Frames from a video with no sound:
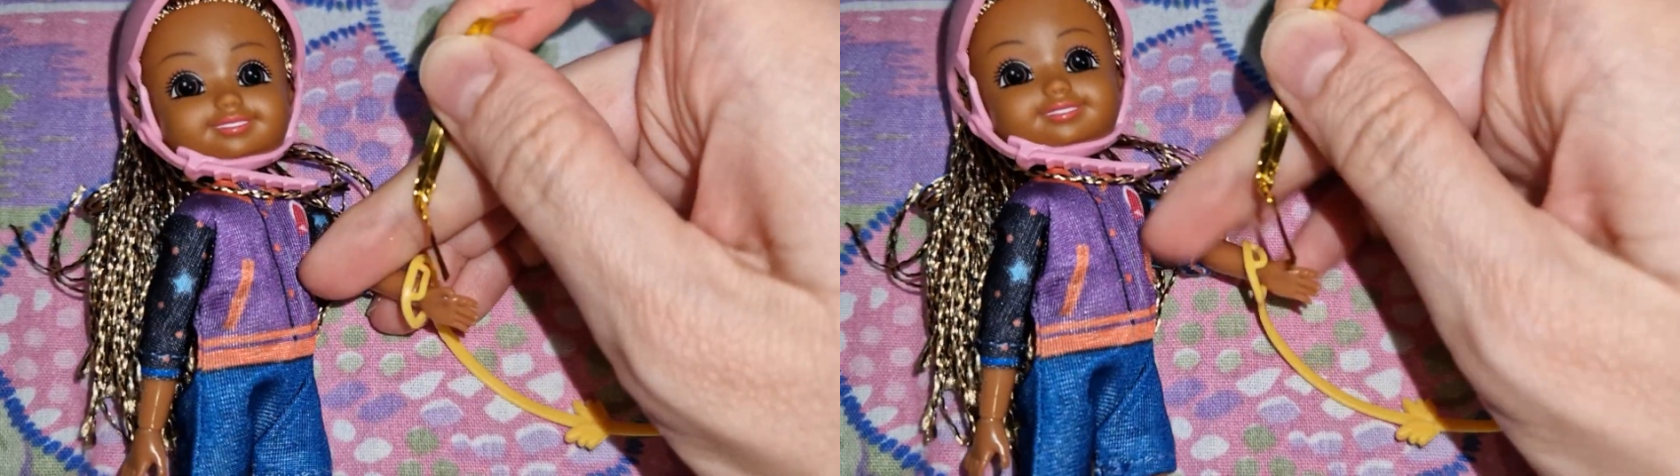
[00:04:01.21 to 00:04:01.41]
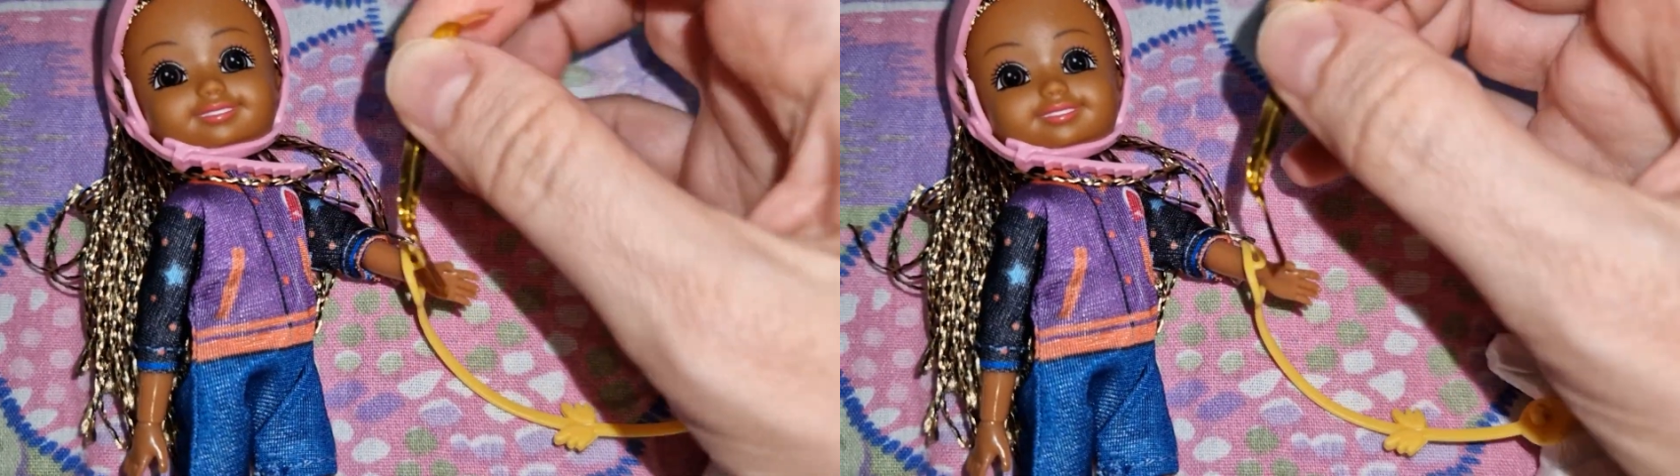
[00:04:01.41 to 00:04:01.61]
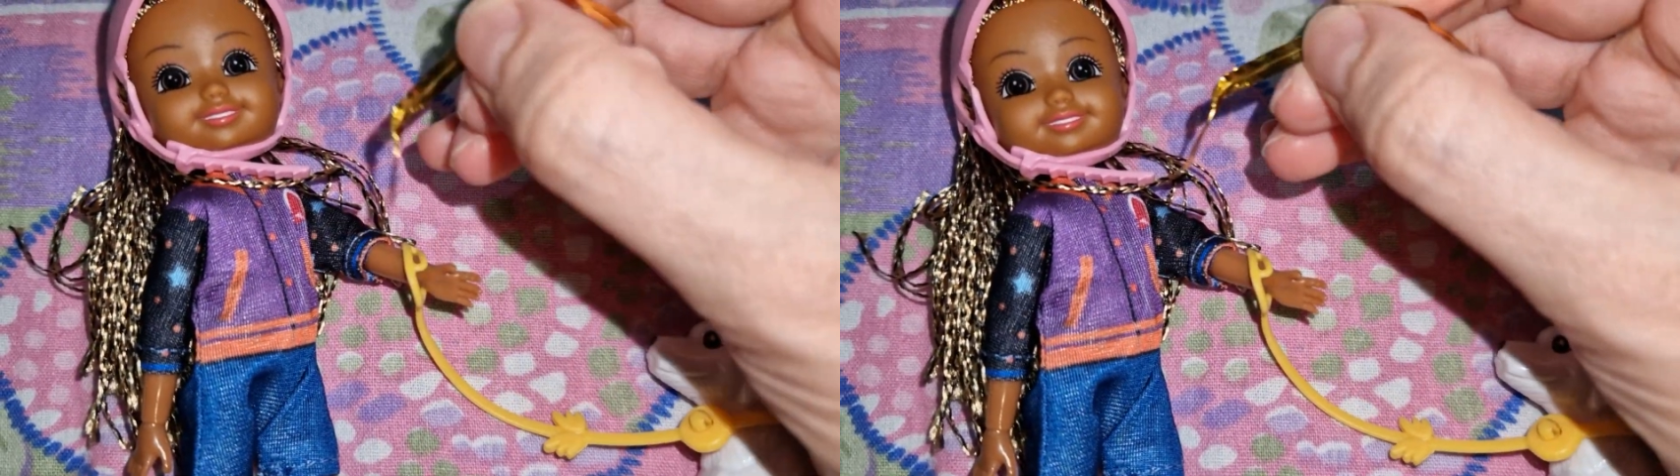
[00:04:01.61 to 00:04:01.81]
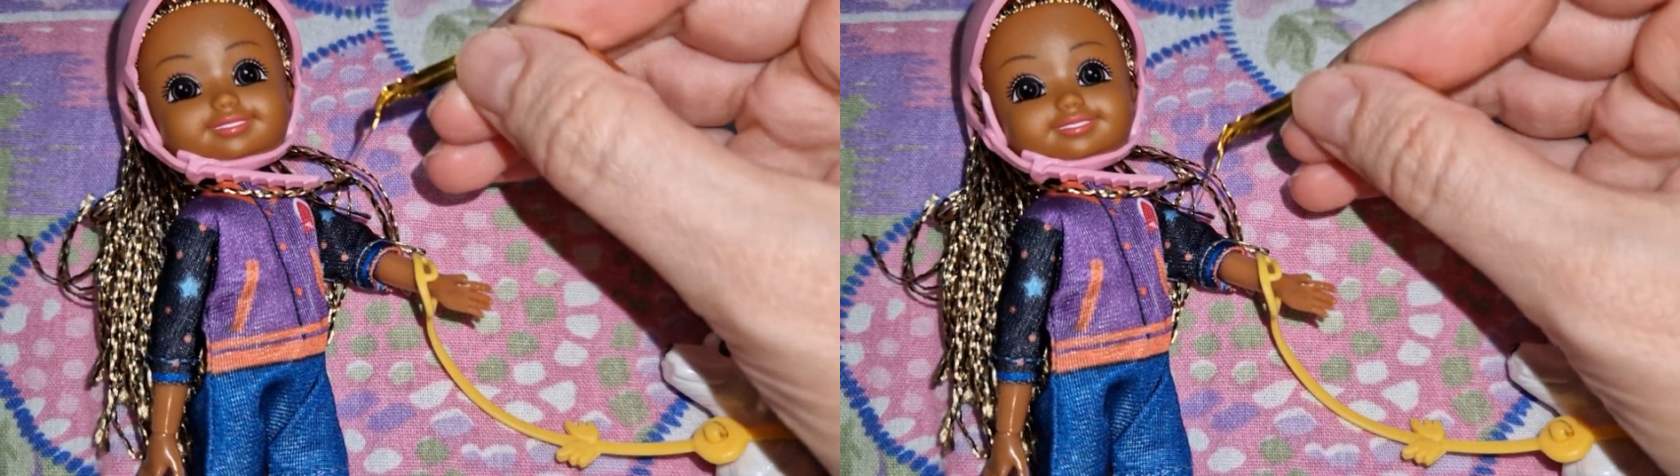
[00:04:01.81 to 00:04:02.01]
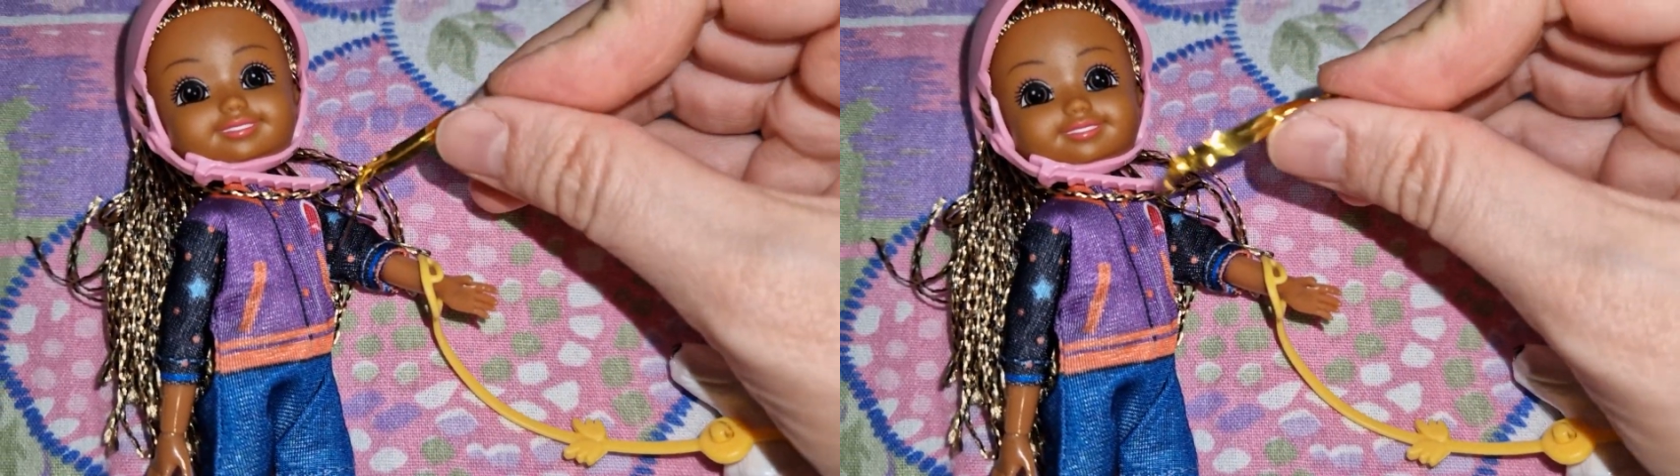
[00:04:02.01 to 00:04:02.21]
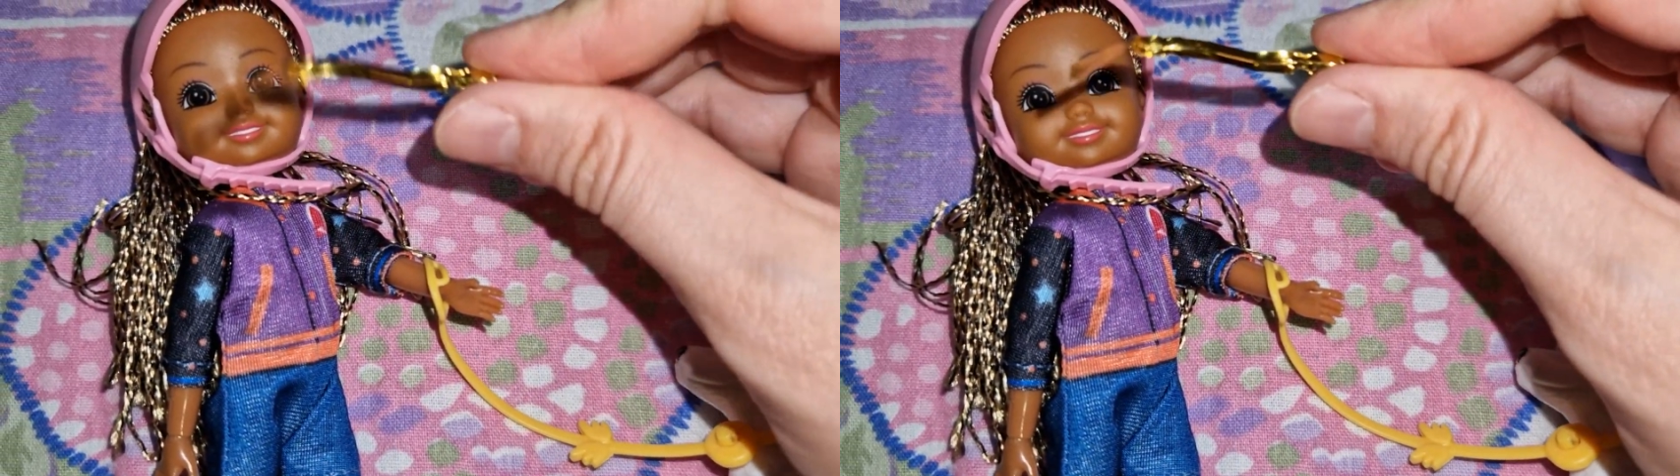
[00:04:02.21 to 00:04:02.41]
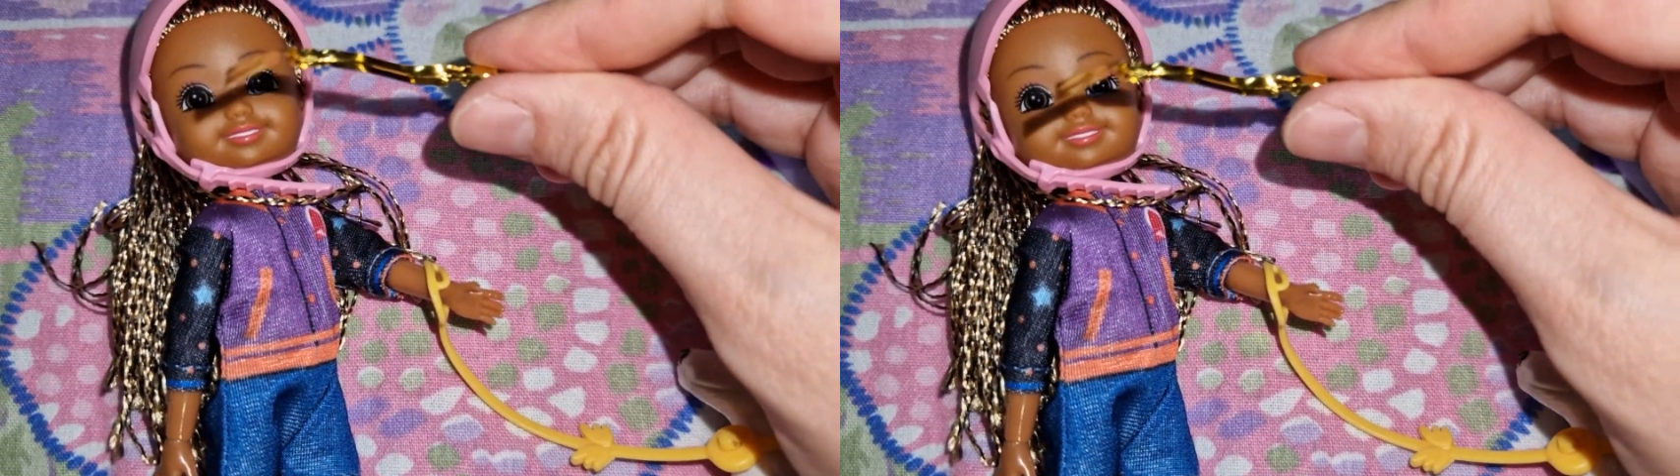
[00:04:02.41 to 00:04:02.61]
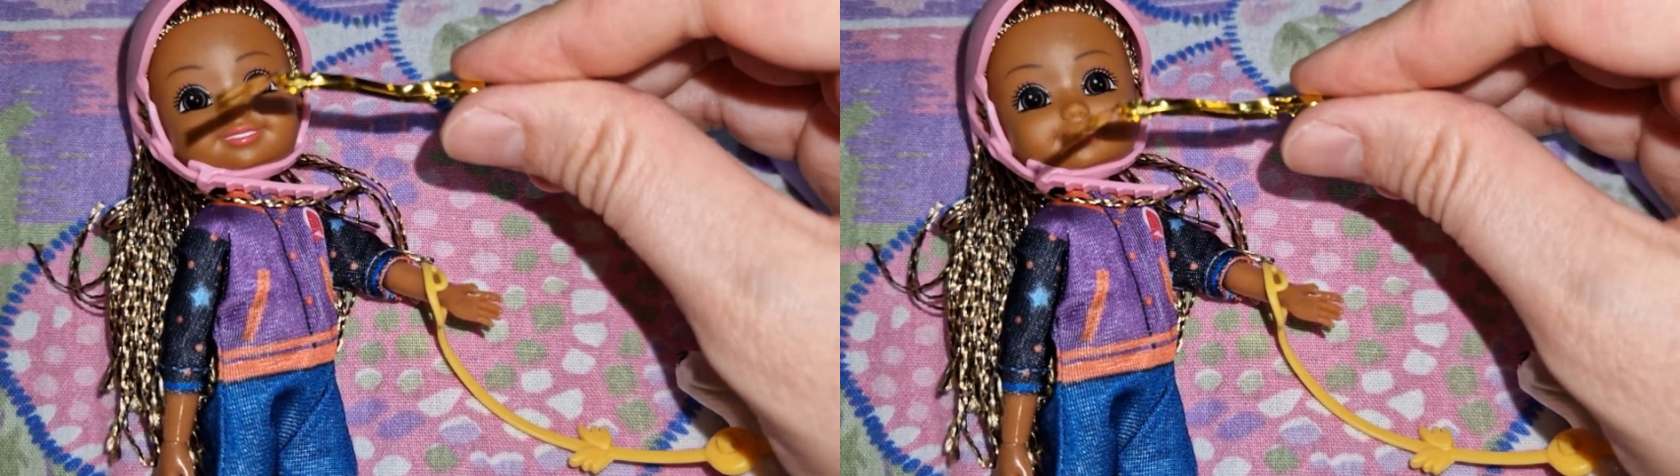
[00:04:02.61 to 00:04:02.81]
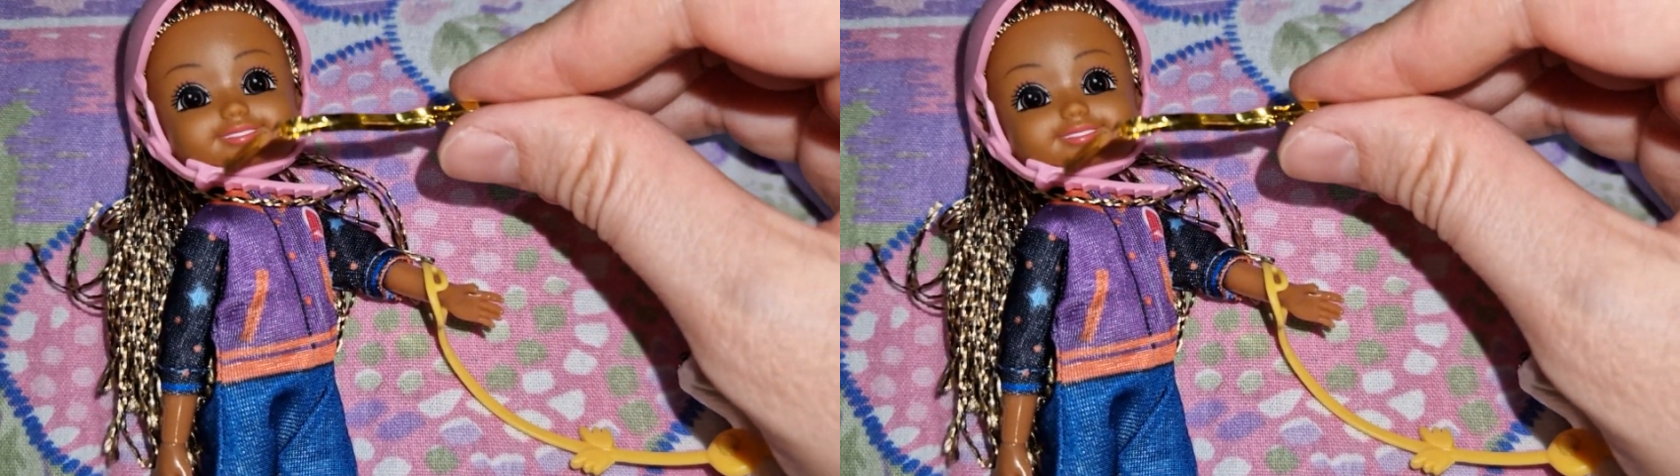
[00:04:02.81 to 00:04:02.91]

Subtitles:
to all be